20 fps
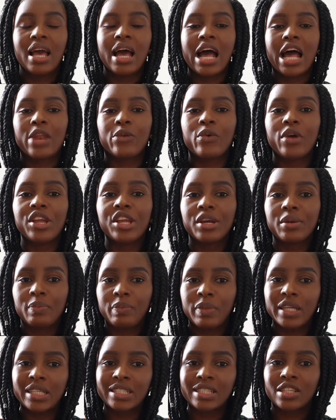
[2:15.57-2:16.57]
And when you're
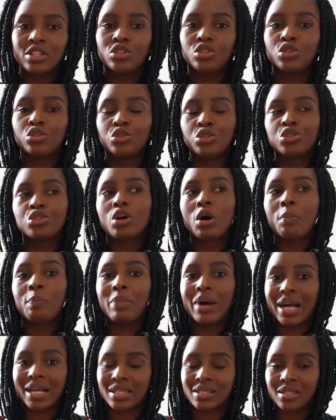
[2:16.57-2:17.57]
basting, you do not
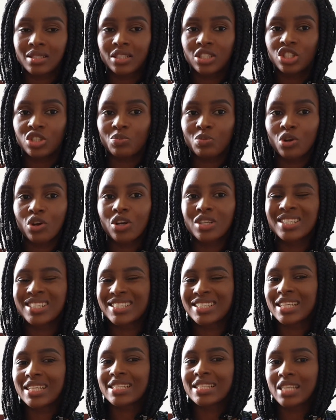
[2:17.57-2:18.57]
backstitch because
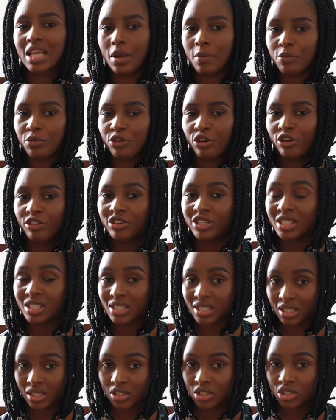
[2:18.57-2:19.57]
it's a temporary
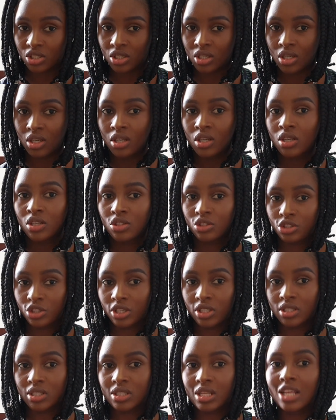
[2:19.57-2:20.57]
stitch. Do you
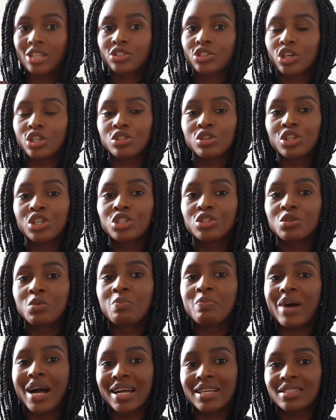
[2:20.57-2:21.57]
understand? So you don't need to
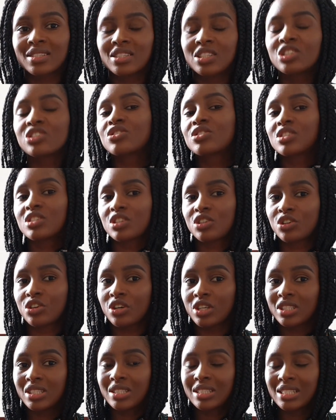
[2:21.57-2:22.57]
backstitch to
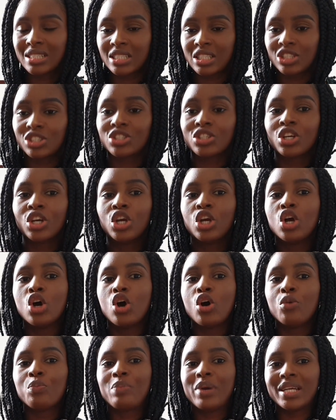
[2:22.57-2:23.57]
secure the stitch.
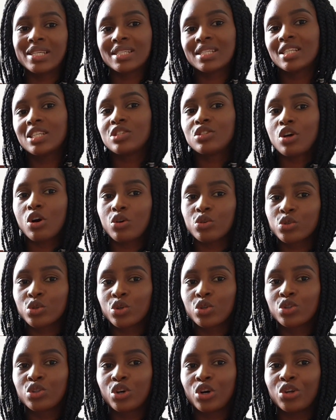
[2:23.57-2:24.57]
Basting is
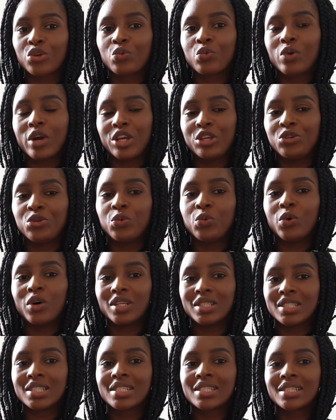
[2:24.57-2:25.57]
also done when you
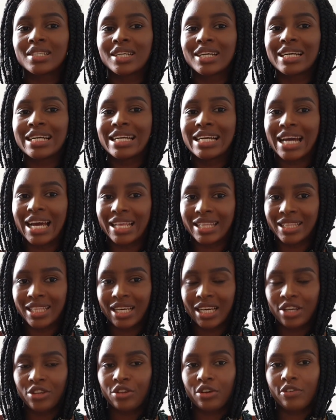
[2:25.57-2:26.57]
want to
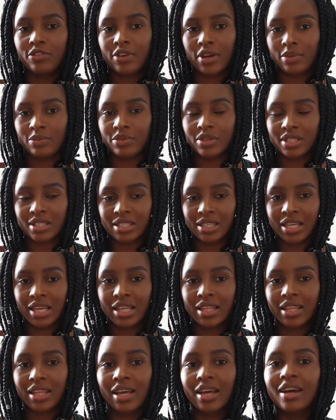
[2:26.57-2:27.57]
gather your fabric
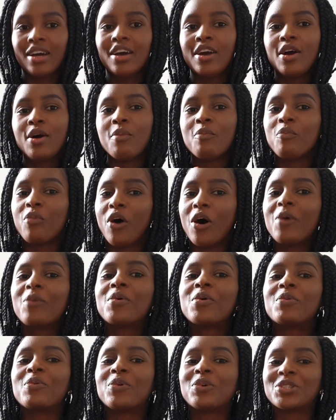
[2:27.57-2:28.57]
together, but
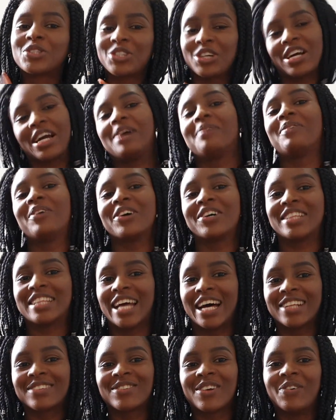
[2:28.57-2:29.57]
we will talk about
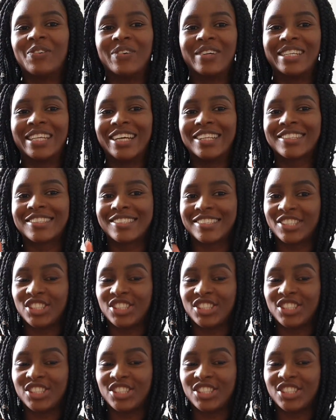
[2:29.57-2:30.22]
that when we get to